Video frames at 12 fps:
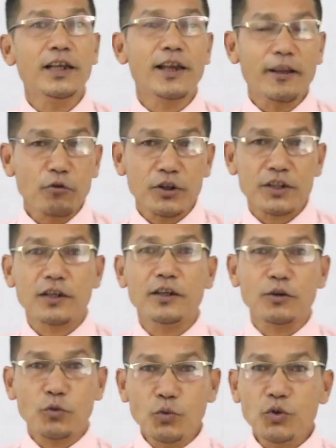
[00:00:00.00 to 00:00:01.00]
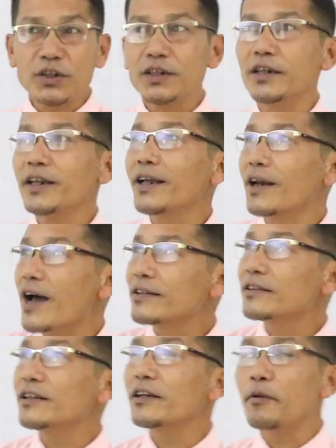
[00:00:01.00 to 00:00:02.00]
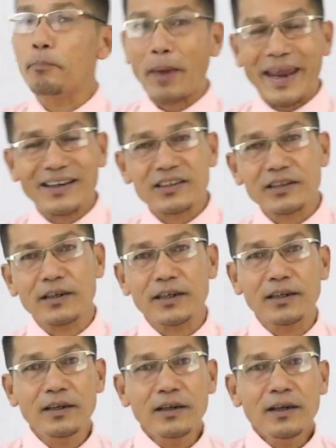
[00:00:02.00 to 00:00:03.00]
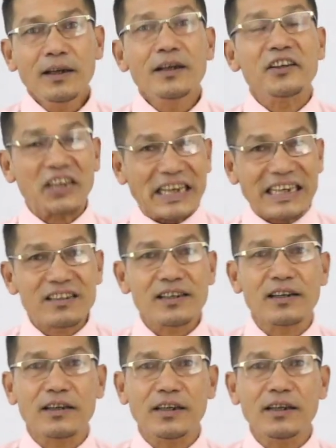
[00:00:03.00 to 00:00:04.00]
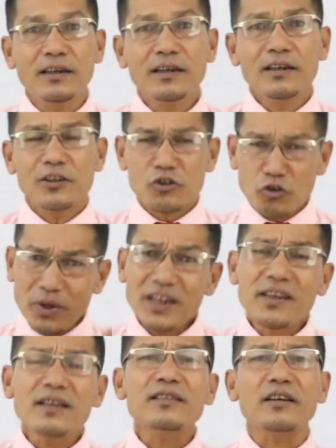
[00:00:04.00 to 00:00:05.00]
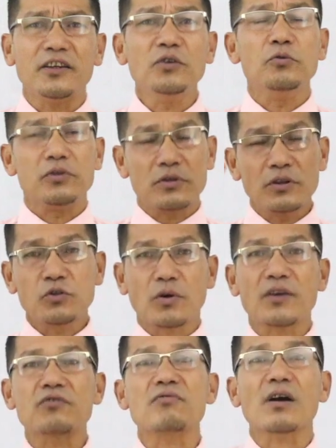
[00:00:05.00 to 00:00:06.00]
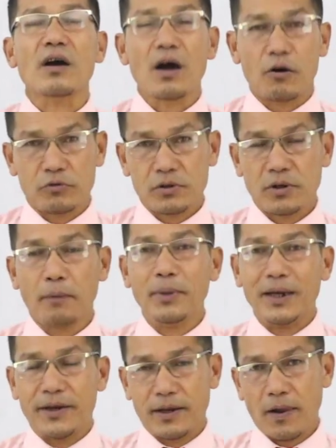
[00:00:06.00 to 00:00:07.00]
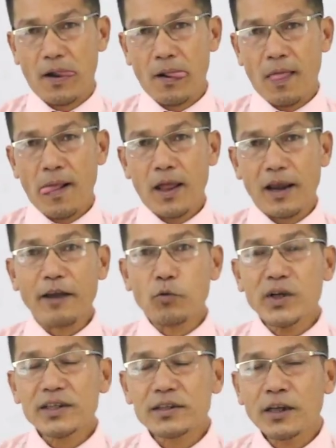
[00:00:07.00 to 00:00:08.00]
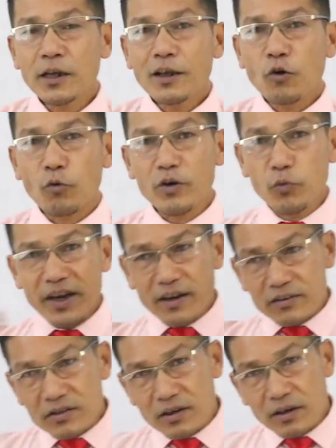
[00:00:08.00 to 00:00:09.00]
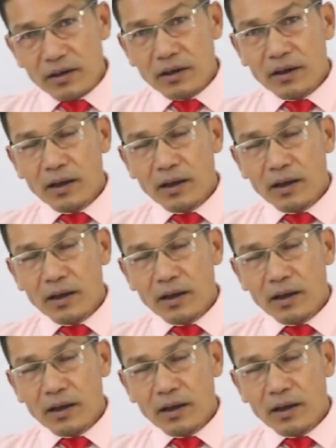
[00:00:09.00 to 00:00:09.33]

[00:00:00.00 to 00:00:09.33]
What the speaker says: lengoi sinani, u sinani, glass sinani, pen sinani, tin sinani. So many things are used to construct a house, a building. Likewise, when we construct